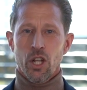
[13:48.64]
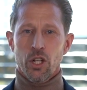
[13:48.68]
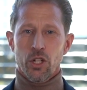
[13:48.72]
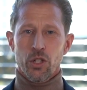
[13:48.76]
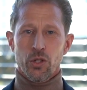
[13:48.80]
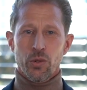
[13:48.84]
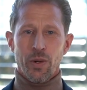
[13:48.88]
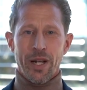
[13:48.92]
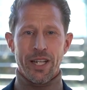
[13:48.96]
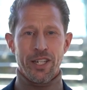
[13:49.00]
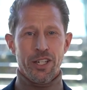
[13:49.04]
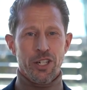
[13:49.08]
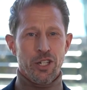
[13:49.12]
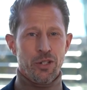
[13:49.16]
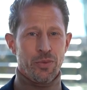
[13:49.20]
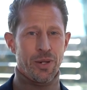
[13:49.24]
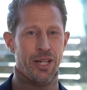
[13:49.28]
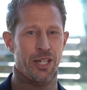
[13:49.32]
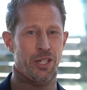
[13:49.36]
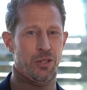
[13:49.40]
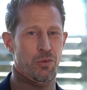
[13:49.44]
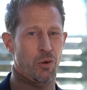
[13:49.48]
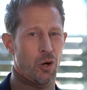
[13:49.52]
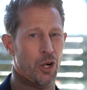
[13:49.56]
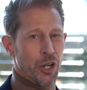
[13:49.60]

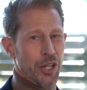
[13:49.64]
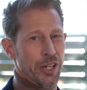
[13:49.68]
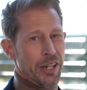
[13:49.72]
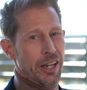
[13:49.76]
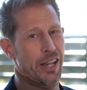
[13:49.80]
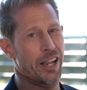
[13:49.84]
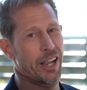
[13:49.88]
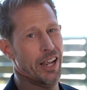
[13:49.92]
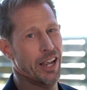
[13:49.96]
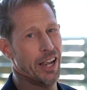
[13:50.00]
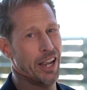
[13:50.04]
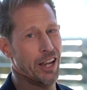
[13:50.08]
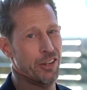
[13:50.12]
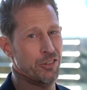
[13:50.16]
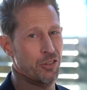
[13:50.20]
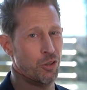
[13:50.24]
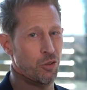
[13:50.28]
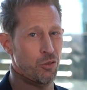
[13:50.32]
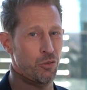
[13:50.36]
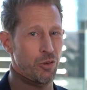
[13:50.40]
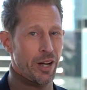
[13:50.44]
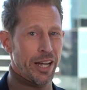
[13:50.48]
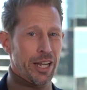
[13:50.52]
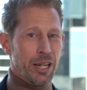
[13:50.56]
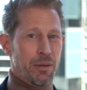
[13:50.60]
2021 has
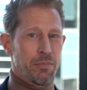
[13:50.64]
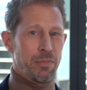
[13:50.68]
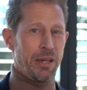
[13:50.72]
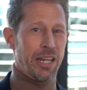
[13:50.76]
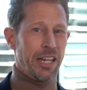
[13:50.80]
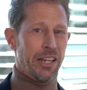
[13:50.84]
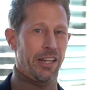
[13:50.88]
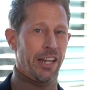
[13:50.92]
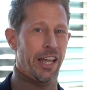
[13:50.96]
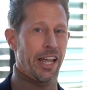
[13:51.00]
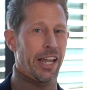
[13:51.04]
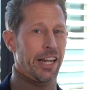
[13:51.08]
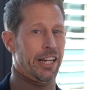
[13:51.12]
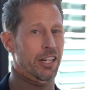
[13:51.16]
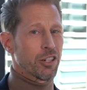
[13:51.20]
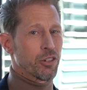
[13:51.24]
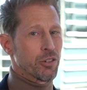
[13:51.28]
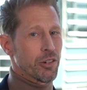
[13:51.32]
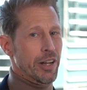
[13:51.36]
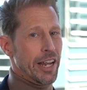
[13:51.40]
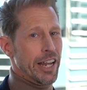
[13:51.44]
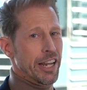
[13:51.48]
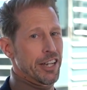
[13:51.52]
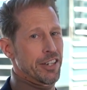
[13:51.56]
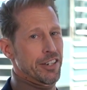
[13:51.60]
already been a
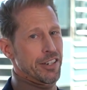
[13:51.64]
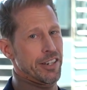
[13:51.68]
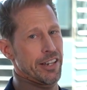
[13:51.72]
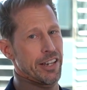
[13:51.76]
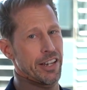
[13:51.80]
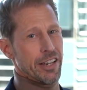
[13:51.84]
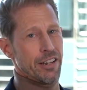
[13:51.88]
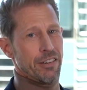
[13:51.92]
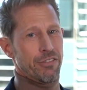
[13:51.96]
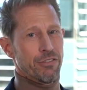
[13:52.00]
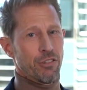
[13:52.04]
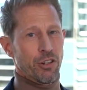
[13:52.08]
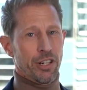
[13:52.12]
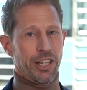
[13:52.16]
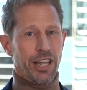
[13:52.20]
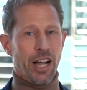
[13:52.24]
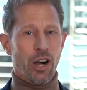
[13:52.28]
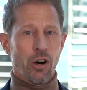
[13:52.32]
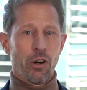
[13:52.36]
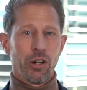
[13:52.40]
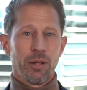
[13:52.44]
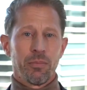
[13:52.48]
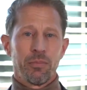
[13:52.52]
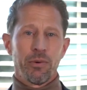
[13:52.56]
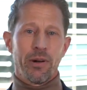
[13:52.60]
great year for the
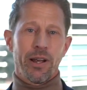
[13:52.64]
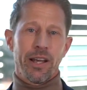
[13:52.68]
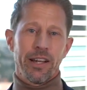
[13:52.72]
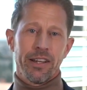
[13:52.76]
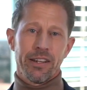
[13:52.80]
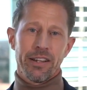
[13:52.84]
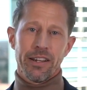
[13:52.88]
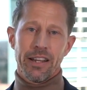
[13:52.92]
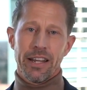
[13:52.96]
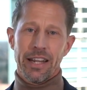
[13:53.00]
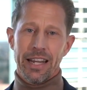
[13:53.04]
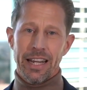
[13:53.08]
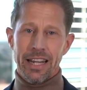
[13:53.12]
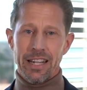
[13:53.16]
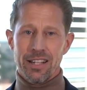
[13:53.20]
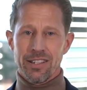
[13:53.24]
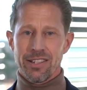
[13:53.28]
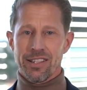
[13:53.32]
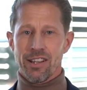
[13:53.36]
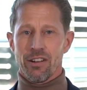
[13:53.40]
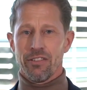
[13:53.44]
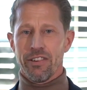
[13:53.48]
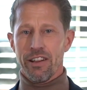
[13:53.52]
Audi brand in South